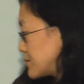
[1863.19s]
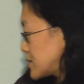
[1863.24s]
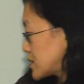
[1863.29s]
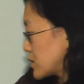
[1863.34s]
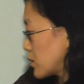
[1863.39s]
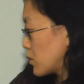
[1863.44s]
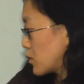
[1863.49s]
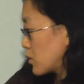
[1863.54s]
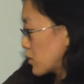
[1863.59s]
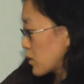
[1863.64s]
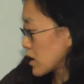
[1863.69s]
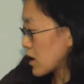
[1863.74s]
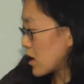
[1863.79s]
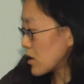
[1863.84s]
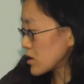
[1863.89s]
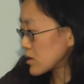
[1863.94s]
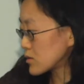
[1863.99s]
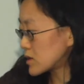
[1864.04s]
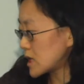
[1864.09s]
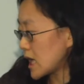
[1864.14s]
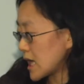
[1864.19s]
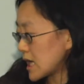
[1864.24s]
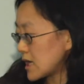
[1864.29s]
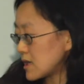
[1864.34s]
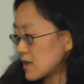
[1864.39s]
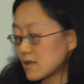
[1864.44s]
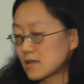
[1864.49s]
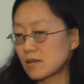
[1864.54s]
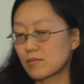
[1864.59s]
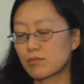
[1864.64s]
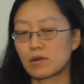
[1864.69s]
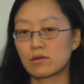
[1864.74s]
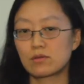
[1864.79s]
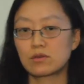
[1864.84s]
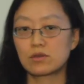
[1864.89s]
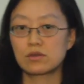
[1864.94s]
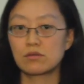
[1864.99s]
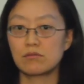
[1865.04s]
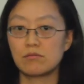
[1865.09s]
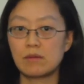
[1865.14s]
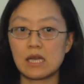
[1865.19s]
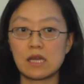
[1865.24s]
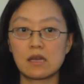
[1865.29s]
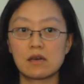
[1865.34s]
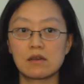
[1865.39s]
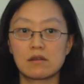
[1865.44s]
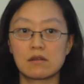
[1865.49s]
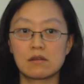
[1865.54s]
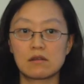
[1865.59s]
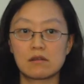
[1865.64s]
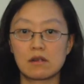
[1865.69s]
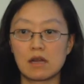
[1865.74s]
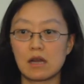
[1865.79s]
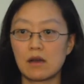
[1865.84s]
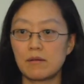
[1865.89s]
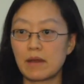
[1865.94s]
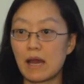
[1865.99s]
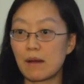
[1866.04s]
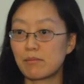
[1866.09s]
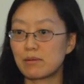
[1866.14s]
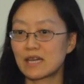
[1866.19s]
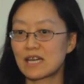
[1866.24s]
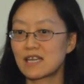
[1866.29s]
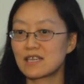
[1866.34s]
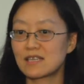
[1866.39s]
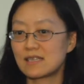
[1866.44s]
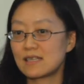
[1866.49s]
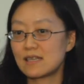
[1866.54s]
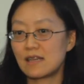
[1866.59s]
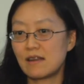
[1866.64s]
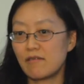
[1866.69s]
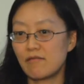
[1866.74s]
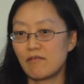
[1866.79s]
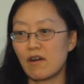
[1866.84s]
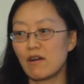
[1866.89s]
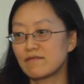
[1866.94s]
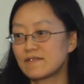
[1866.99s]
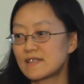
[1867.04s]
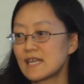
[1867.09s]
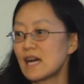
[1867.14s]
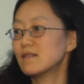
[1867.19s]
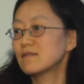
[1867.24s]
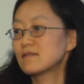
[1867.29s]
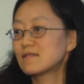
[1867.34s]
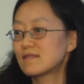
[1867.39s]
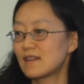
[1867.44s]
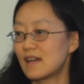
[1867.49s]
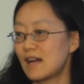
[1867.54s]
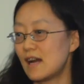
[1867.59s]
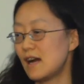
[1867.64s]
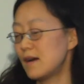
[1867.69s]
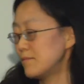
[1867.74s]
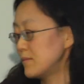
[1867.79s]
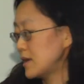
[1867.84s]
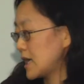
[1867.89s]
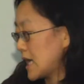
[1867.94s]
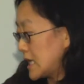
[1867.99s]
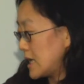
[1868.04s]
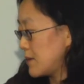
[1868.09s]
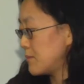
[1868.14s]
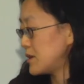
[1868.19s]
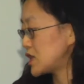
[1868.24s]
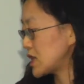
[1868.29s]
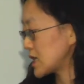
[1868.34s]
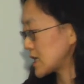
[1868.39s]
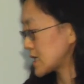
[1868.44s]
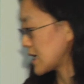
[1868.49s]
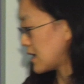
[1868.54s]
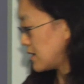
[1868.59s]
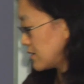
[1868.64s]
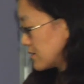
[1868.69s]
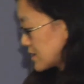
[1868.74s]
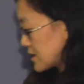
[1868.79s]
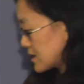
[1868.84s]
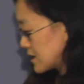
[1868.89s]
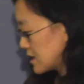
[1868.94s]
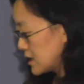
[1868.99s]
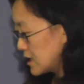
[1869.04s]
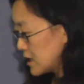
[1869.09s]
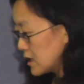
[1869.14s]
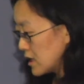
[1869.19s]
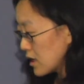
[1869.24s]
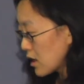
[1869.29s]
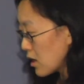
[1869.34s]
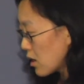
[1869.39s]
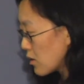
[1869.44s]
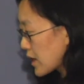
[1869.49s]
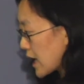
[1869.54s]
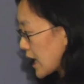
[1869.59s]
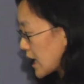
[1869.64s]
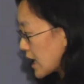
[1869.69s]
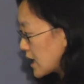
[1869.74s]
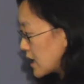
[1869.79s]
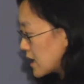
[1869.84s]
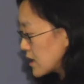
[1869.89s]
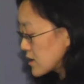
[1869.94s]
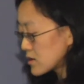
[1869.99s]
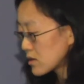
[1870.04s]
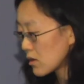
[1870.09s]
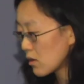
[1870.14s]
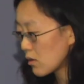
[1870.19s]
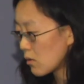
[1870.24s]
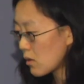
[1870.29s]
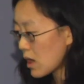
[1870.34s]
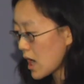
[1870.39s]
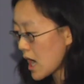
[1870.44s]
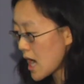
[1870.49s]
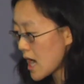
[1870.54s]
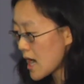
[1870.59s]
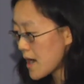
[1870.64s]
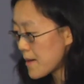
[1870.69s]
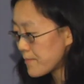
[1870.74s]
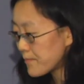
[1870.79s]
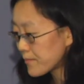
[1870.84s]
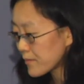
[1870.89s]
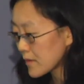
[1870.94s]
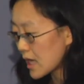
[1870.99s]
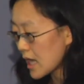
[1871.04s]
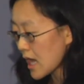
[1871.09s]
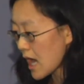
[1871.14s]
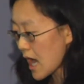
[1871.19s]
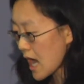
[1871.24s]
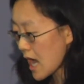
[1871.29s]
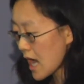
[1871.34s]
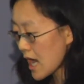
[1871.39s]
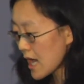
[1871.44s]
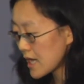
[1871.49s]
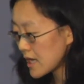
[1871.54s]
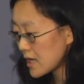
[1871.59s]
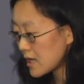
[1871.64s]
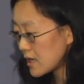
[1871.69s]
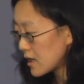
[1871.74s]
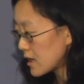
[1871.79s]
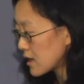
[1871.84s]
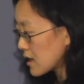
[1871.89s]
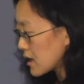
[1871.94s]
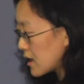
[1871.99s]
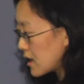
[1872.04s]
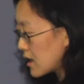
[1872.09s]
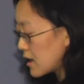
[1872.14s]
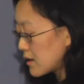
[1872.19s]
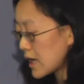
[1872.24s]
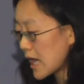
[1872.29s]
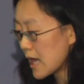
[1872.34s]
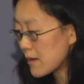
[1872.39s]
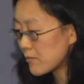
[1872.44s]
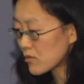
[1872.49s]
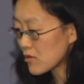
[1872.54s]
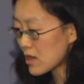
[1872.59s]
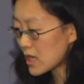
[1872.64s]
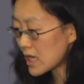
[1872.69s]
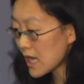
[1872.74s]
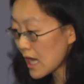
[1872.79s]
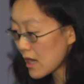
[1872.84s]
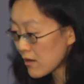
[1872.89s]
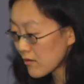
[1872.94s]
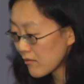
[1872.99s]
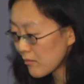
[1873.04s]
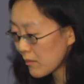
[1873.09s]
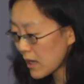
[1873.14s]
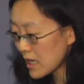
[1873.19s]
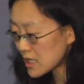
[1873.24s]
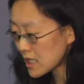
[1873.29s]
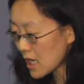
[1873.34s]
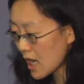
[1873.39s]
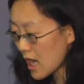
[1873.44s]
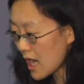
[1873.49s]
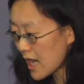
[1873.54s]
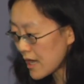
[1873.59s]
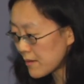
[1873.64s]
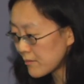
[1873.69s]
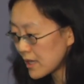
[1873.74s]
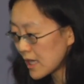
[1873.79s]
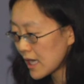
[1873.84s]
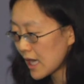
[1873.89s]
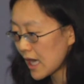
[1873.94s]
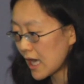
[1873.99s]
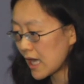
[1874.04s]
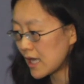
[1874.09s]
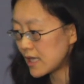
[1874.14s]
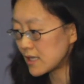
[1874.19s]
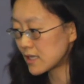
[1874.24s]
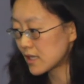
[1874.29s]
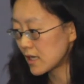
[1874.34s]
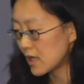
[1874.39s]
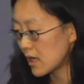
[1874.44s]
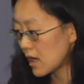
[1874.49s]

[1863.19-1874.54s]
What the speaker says: So we're also taking this approach to many other applications that involve cells and imaging cells. Okay, so I am running out of my time, and